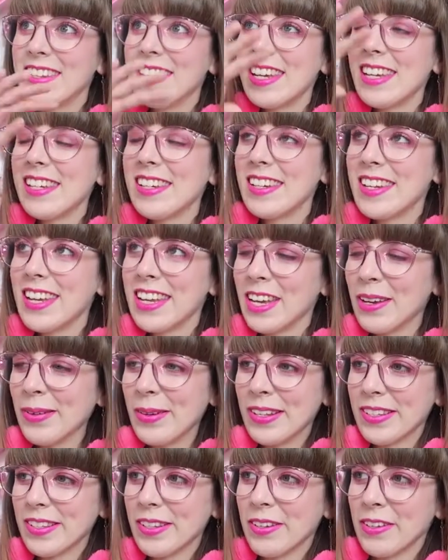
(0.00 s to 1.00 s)
day-to-day
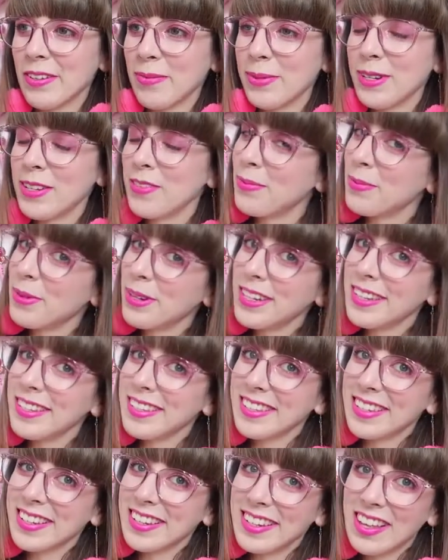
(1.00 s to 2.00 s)
goings on, but if I'm
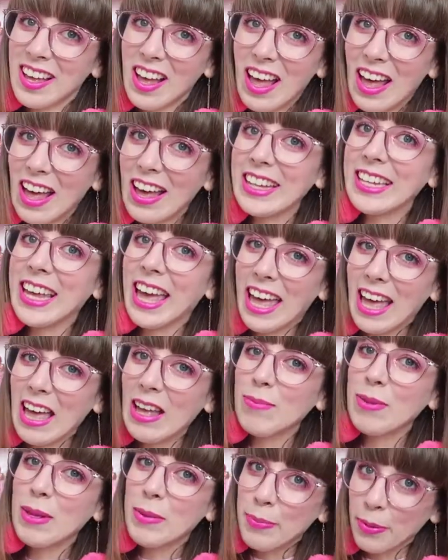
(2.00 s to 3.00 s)
honest, I
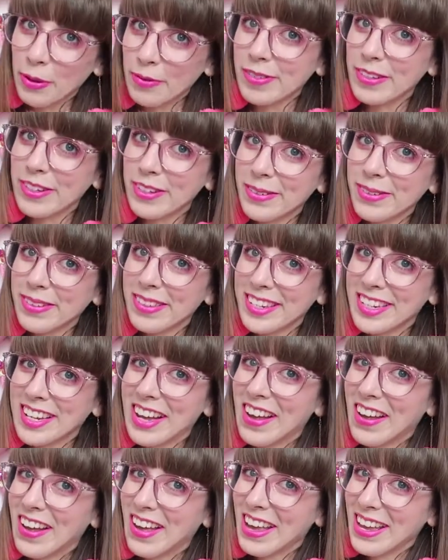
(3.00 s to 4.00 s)
can't be bothered all the
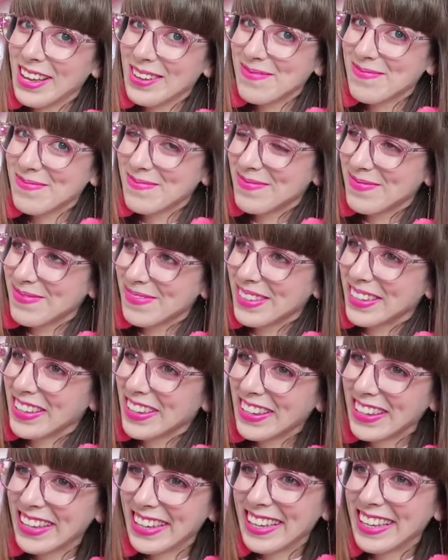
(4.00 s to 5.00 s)
time.
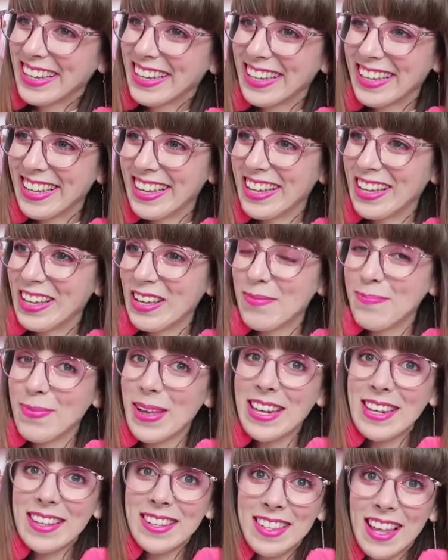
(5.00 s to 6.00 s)
uh,
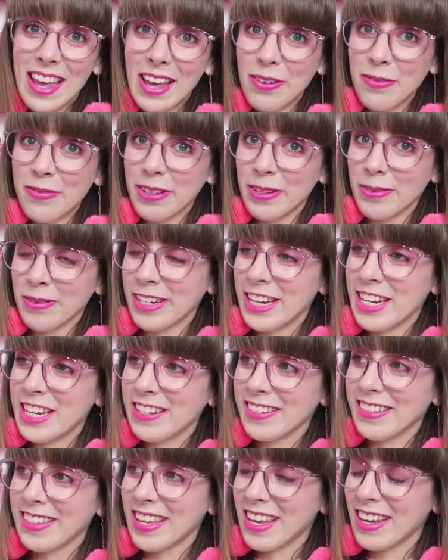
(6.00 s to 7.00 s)
Ben is the healthier one, he
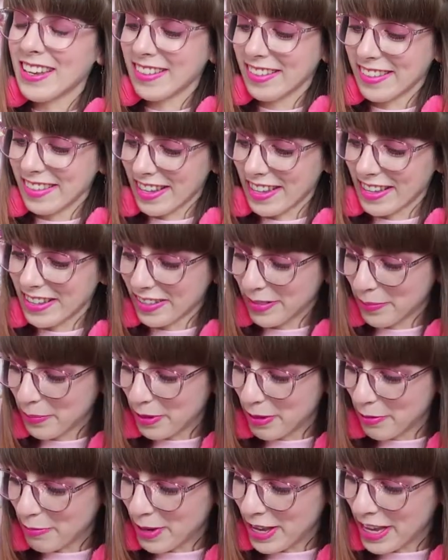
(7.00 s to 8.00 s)
does the exercise,
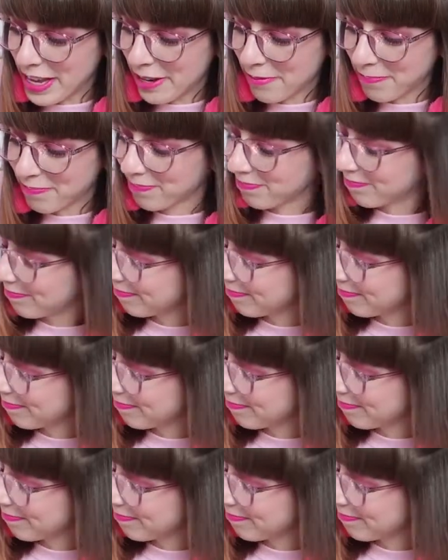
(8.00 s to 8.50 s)
but me,